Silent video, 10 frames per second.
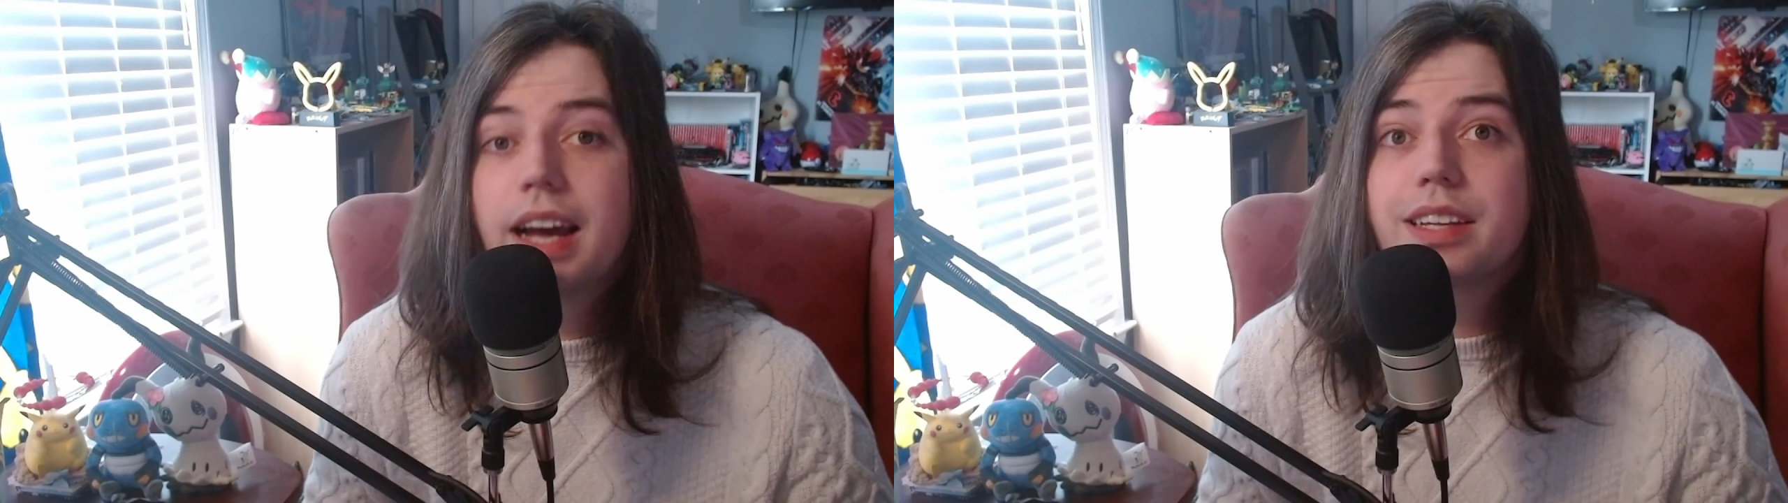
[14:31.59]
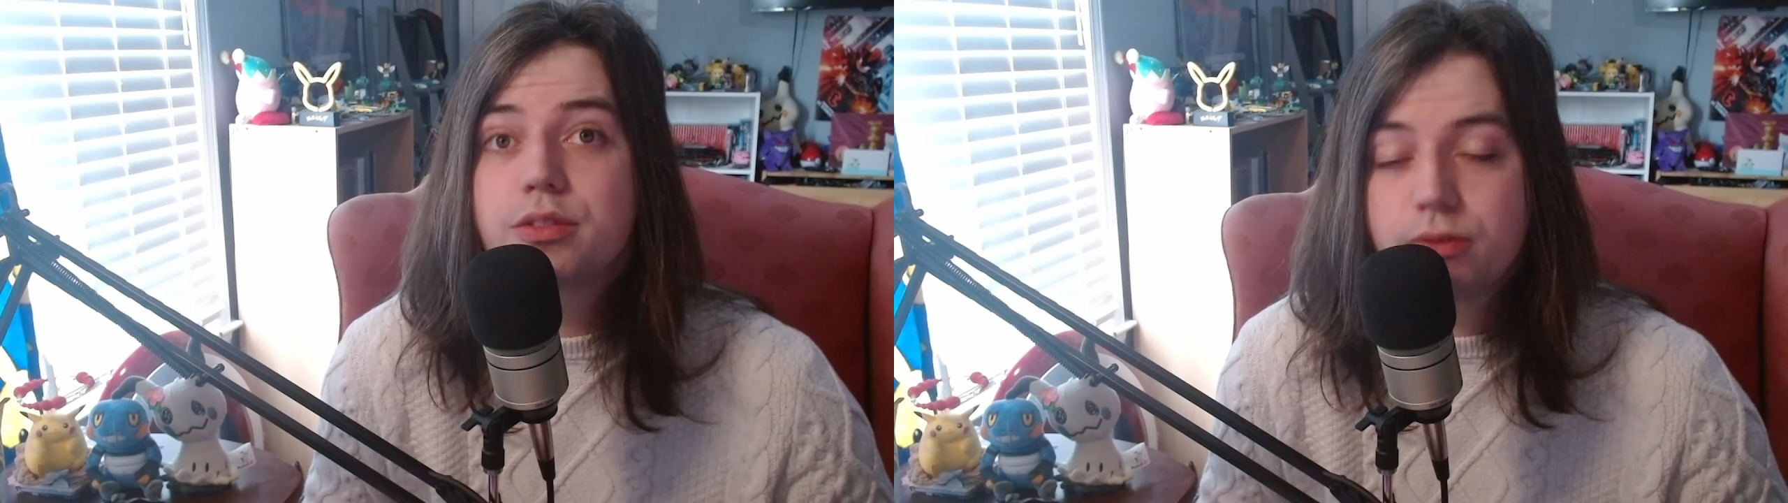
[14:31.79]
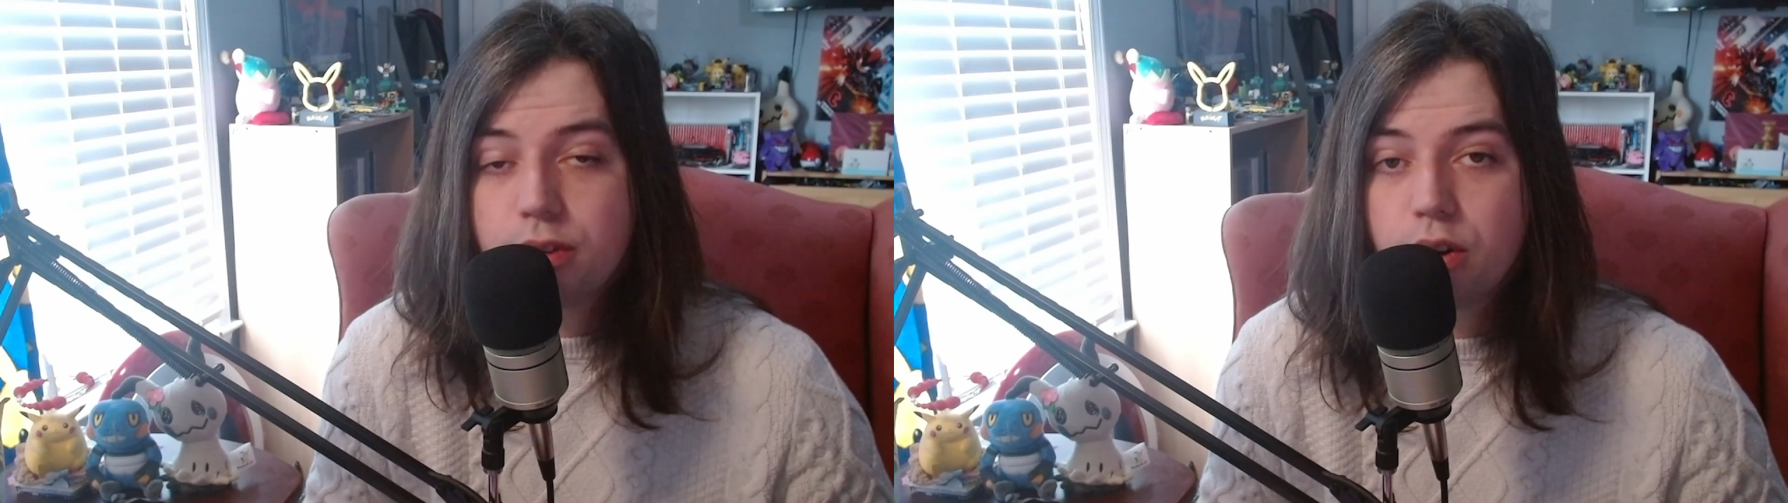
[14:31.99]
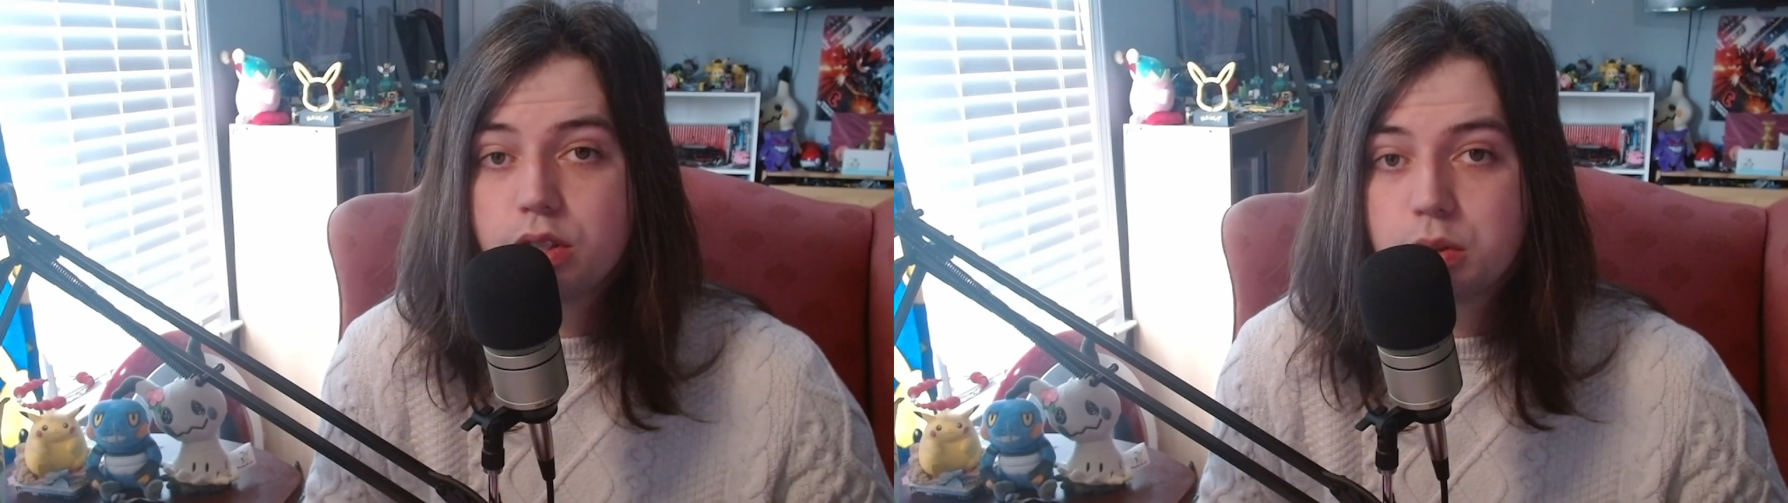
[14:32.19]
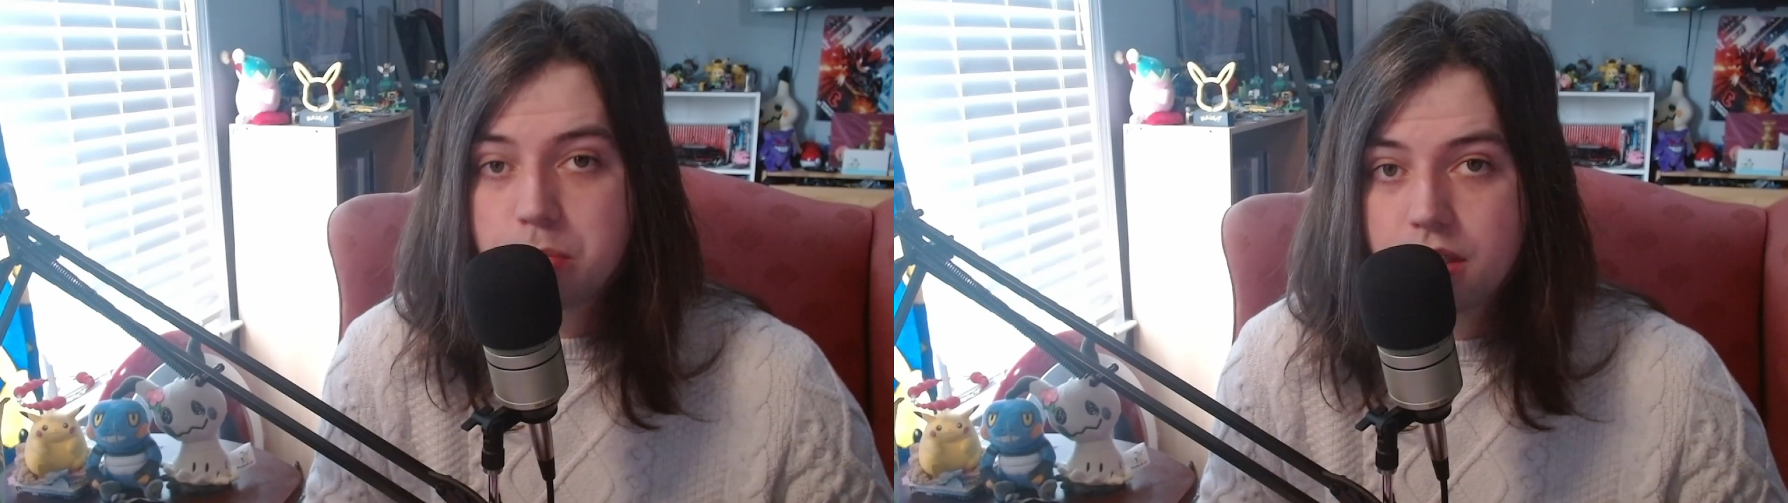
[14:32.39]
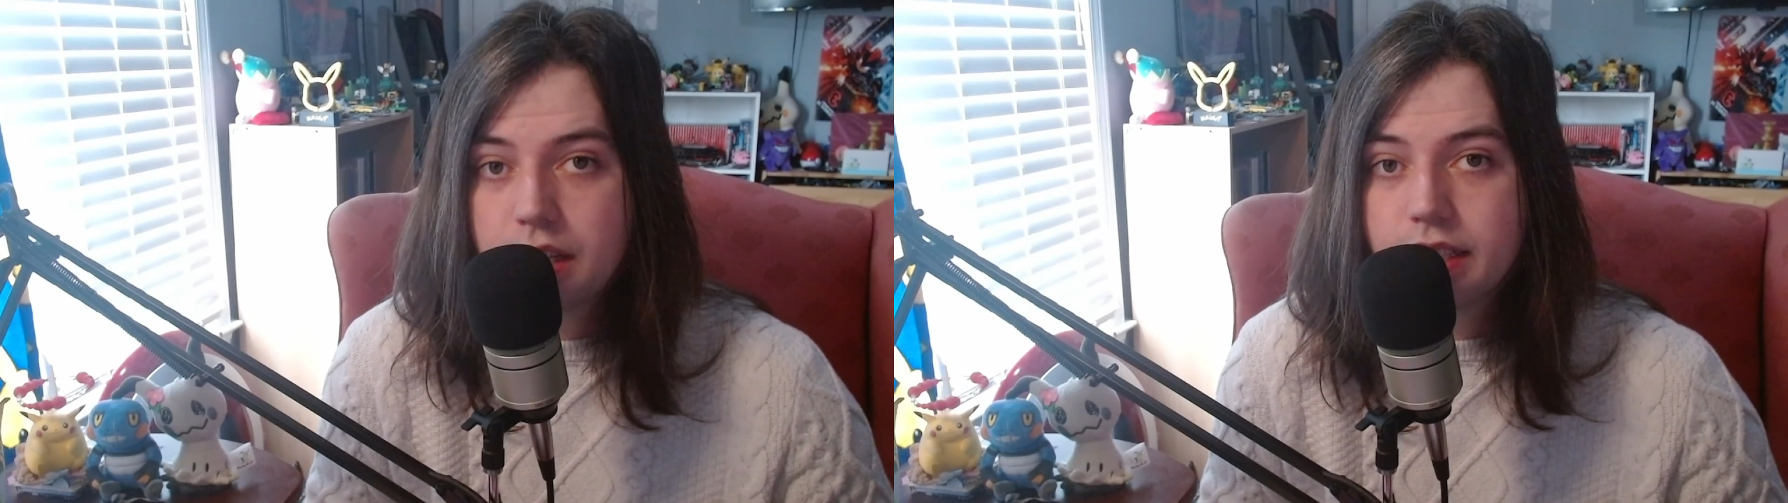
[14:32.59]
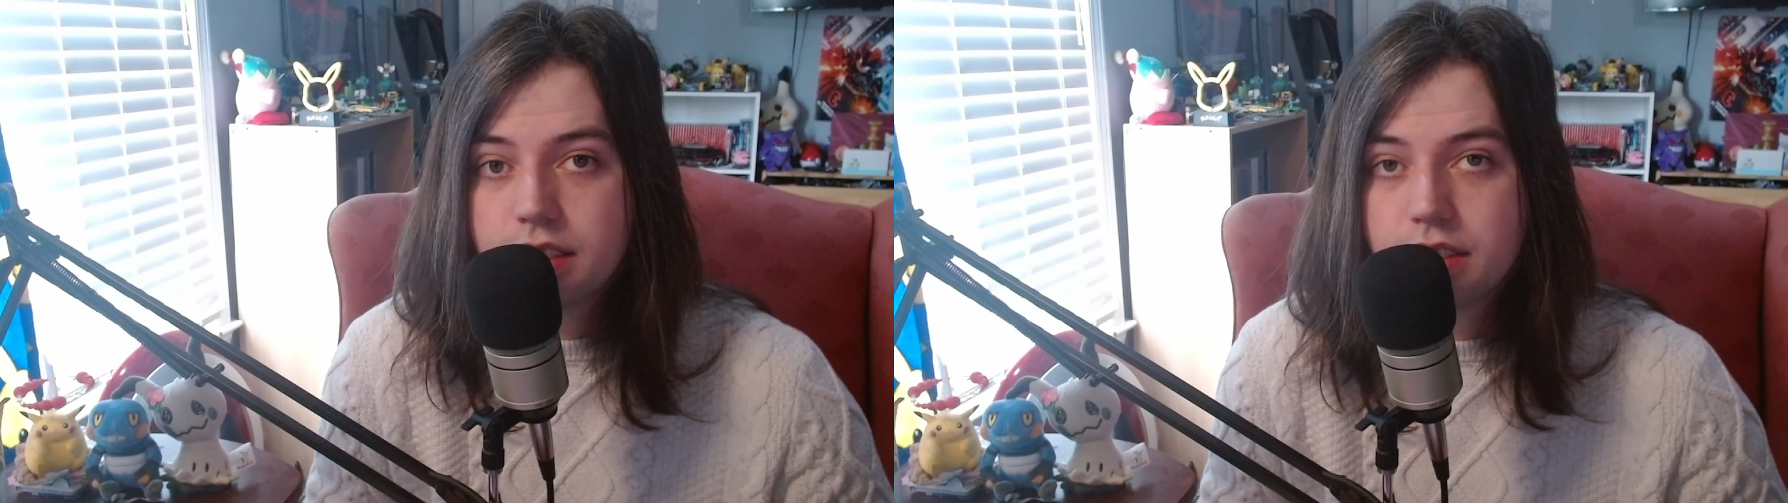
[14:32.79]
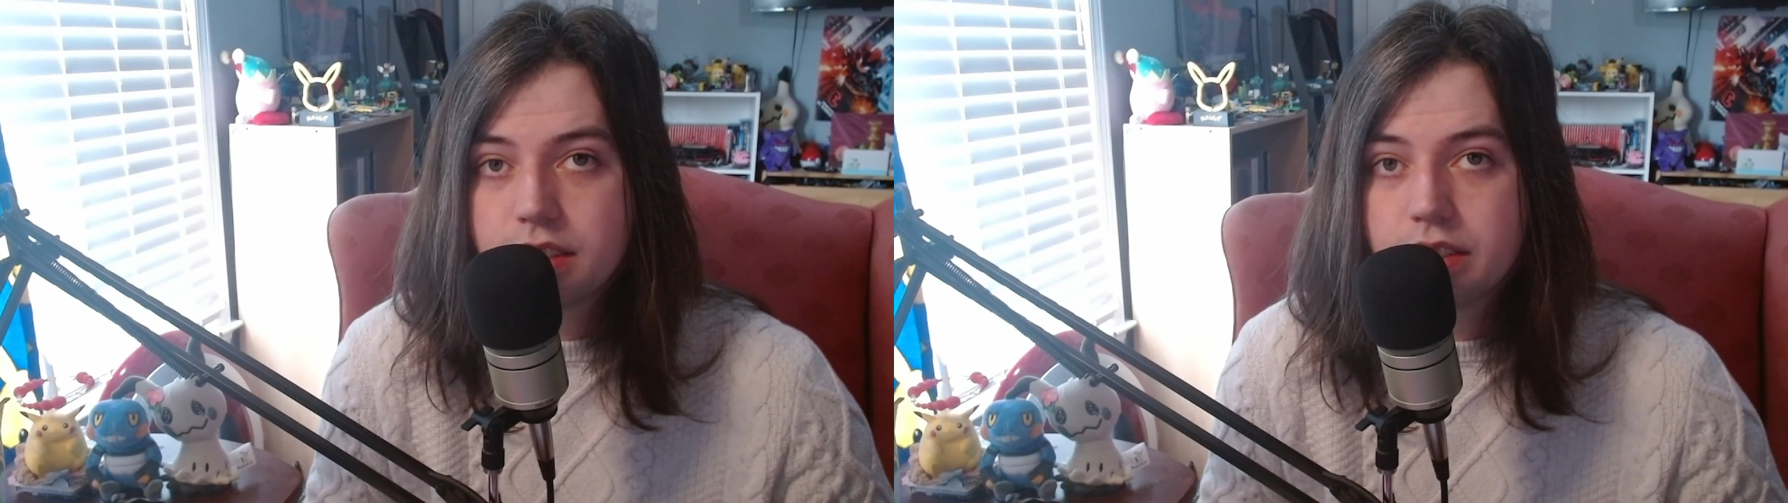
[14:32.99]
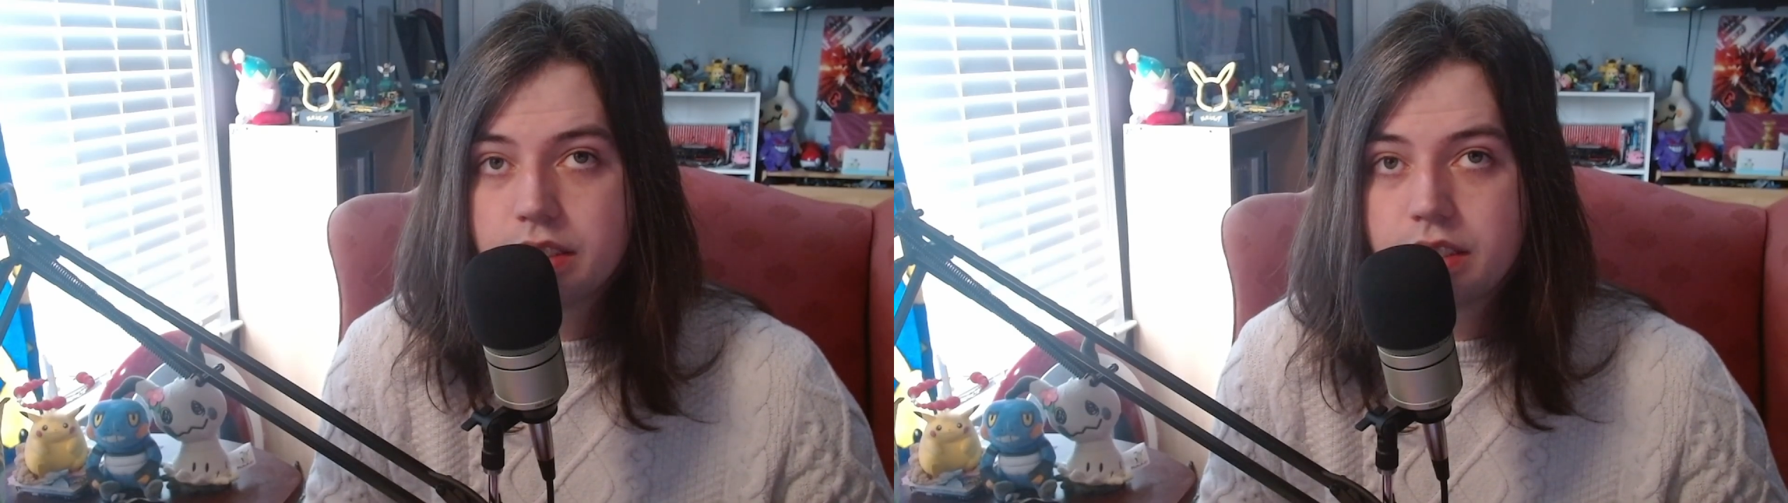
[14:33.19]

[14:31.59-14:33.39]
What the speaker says: And in first place,